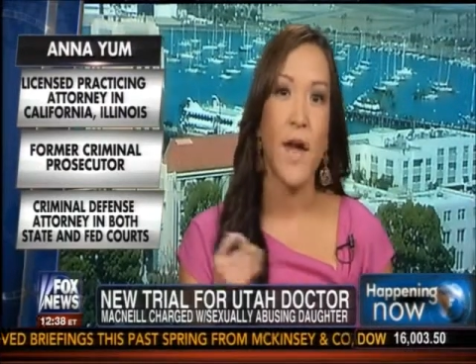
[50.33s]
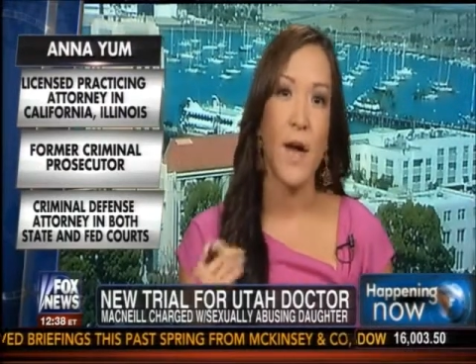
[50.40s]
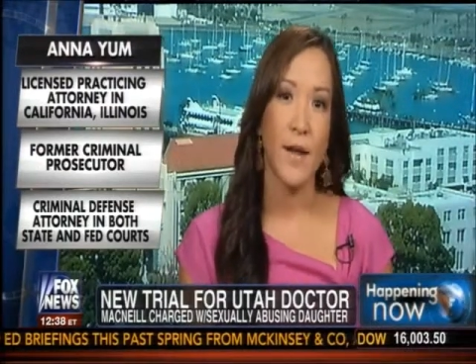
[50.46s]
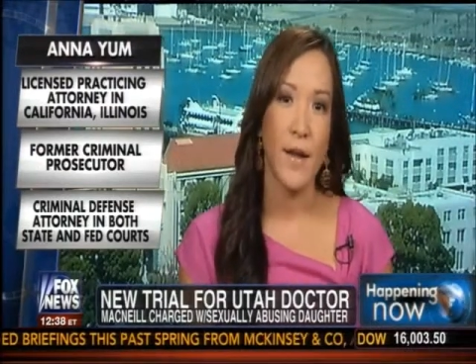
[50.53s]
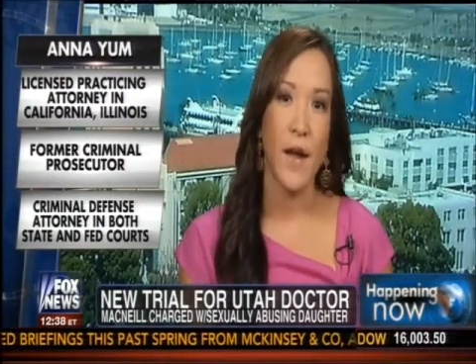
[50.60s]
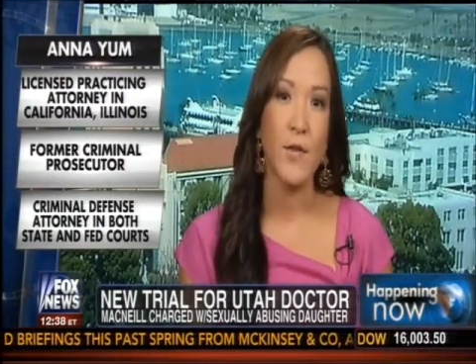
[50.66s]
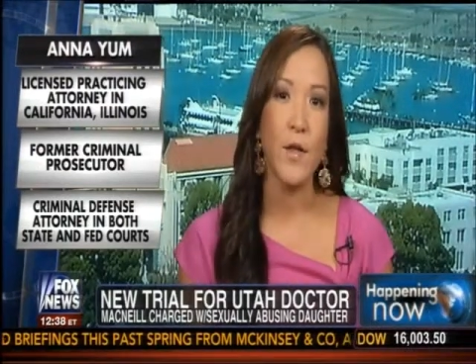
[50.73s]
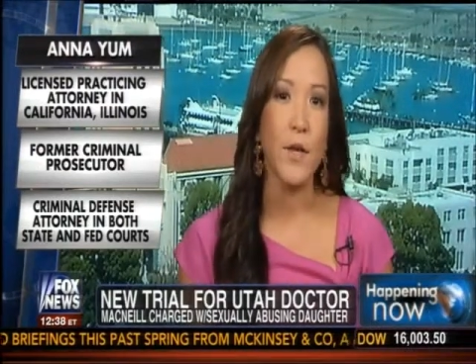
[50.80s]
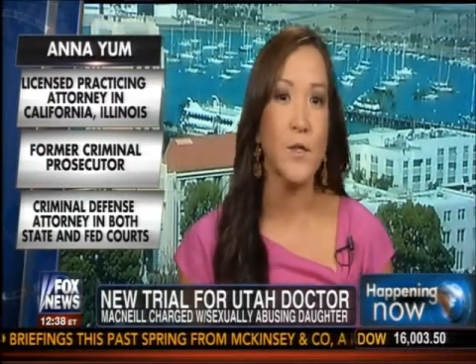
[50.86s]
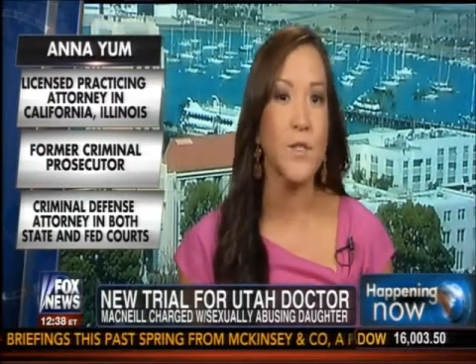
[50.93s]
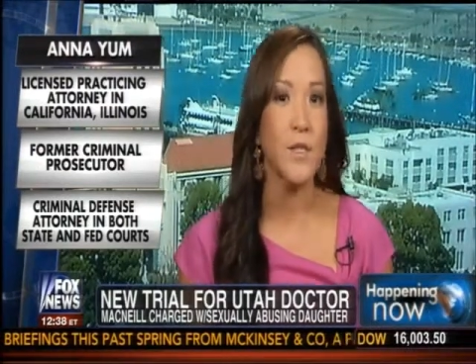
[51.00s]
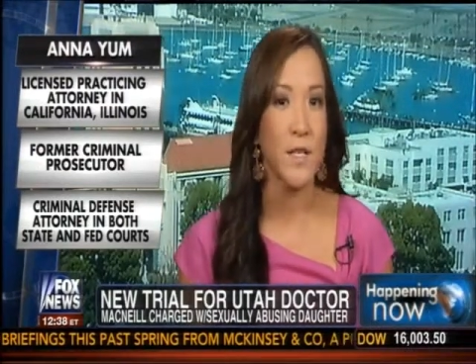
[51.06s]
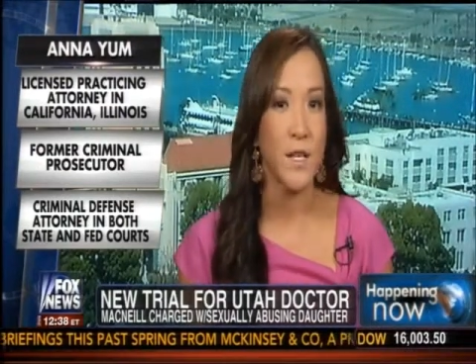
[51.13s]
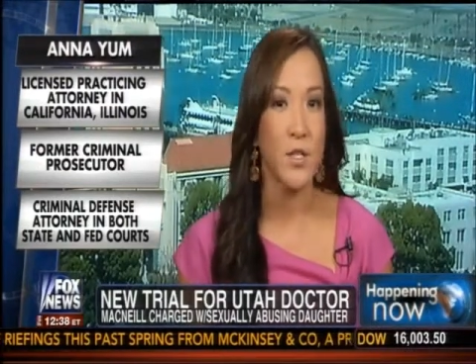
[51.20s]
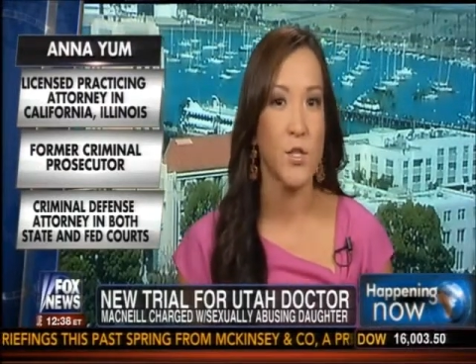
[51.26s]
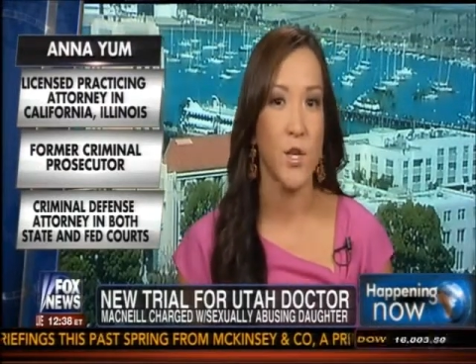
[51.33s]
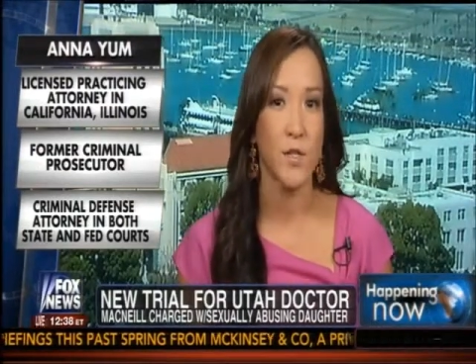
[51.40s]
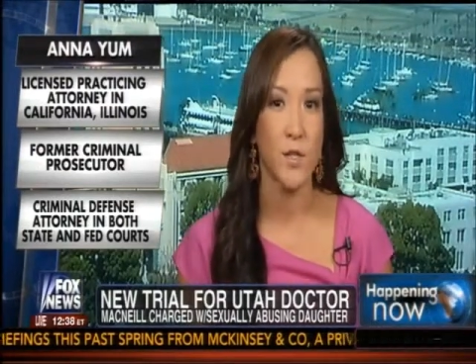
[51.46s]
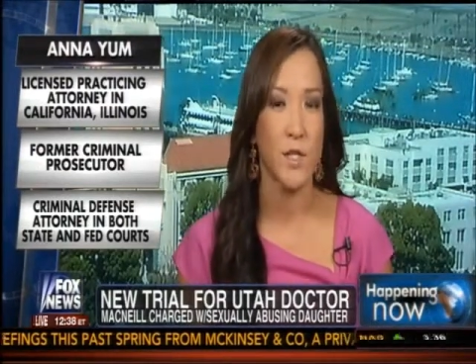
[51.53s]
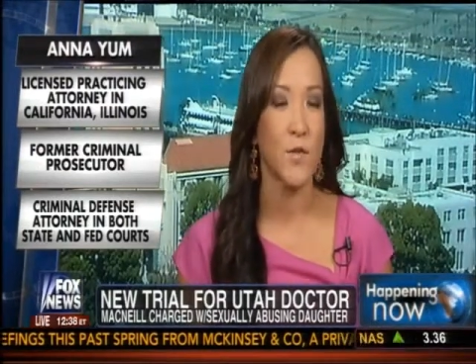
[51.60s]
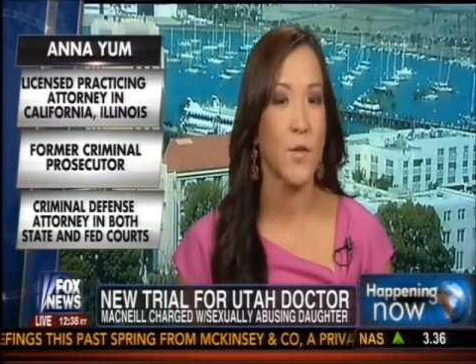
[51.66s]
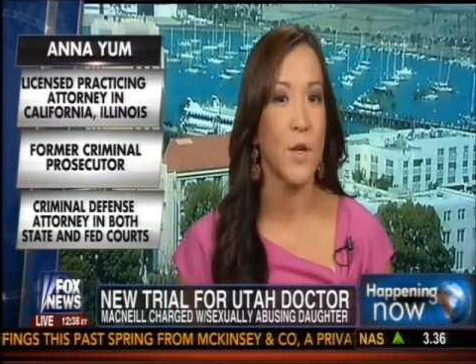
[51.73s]
And now they are seeking
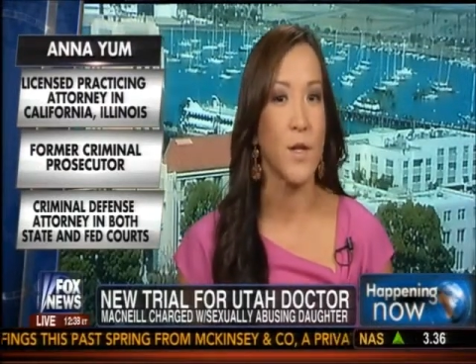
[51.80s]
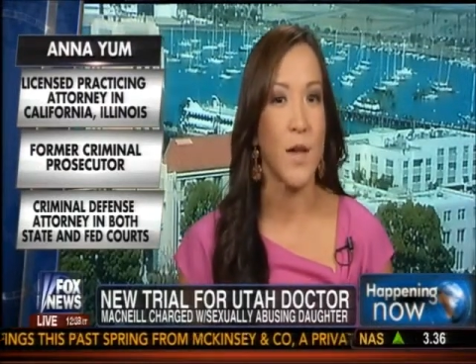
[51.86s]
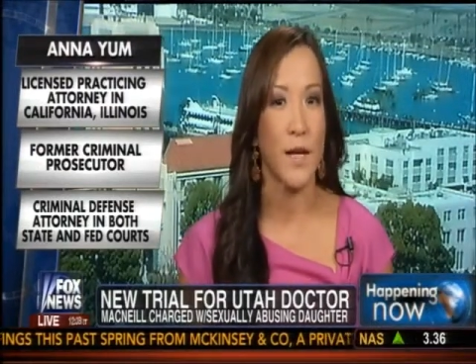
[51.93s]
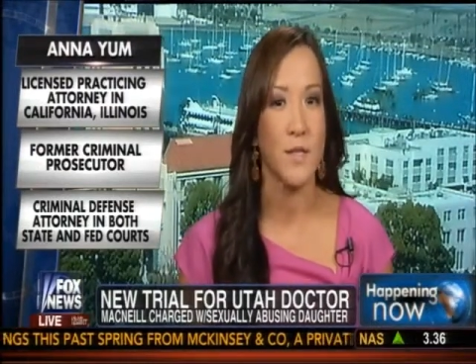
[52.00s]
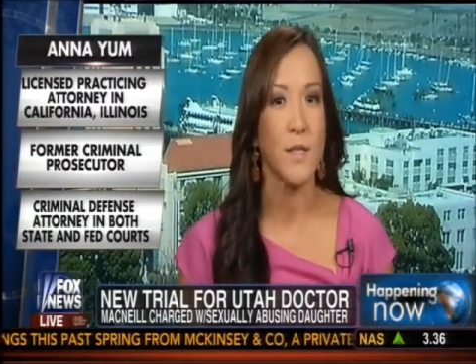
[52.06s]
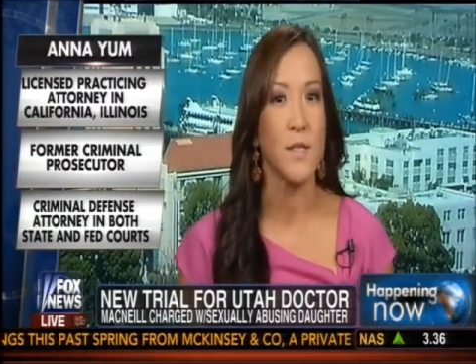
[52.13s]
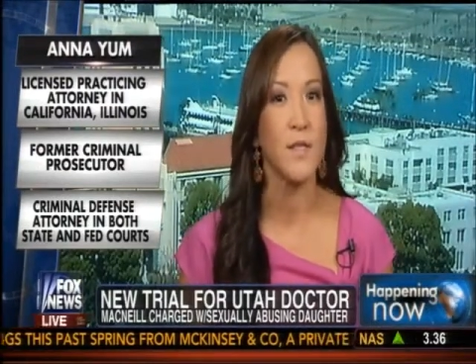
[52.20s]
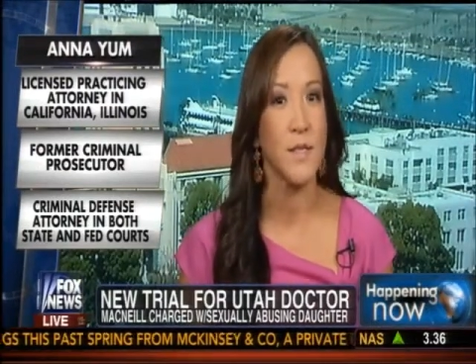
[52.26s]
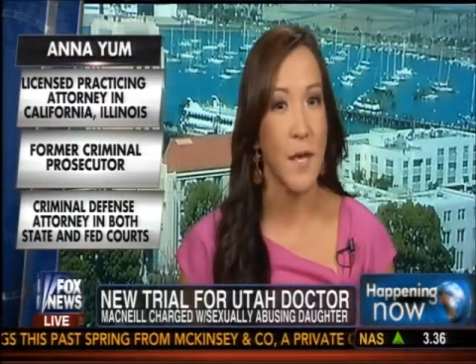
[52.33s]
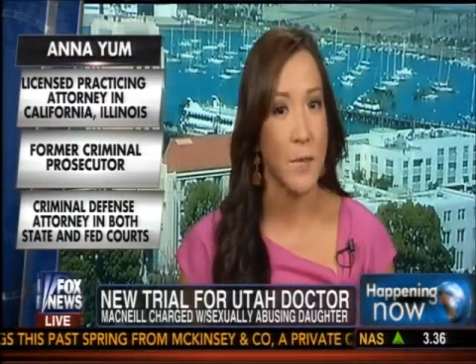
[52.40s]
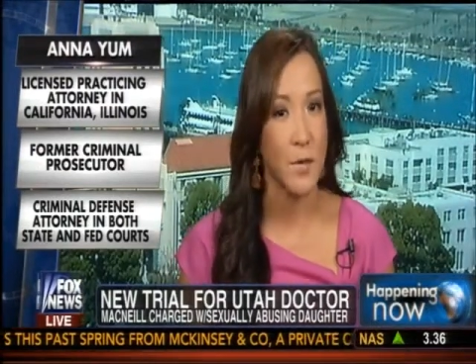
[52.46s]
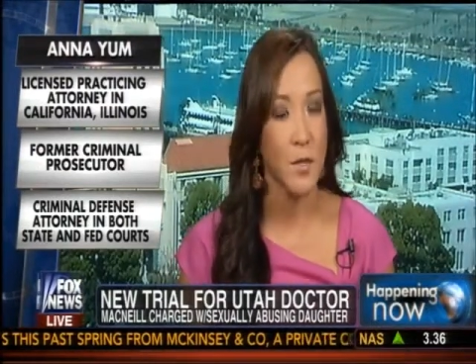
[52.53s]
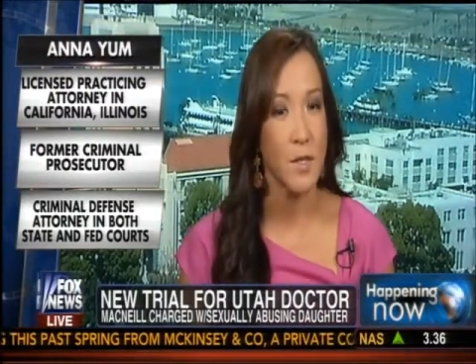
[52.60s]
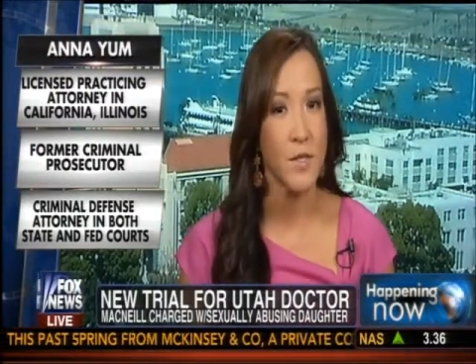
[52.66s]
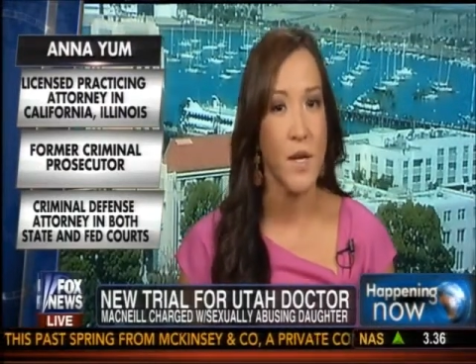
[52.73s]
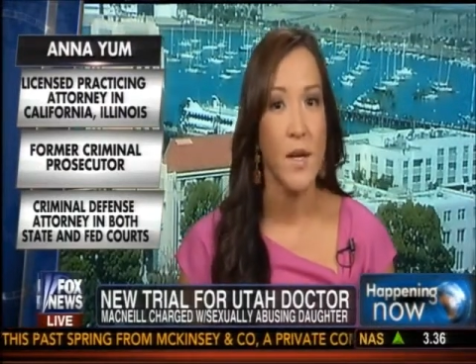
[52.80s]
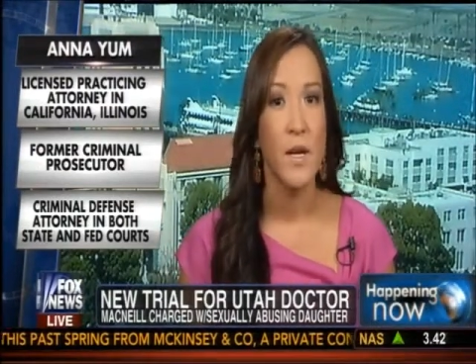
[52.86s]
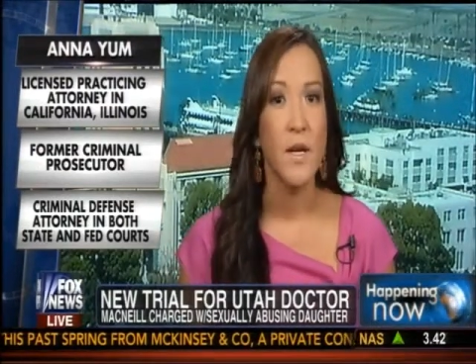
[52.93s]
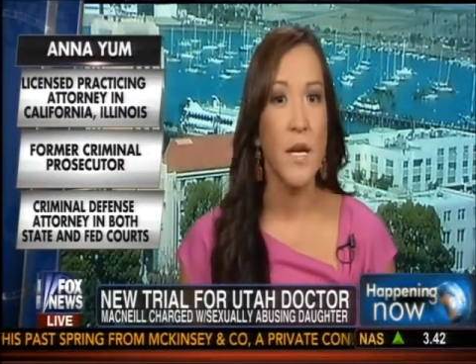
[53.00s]
justice for Alexis Somers.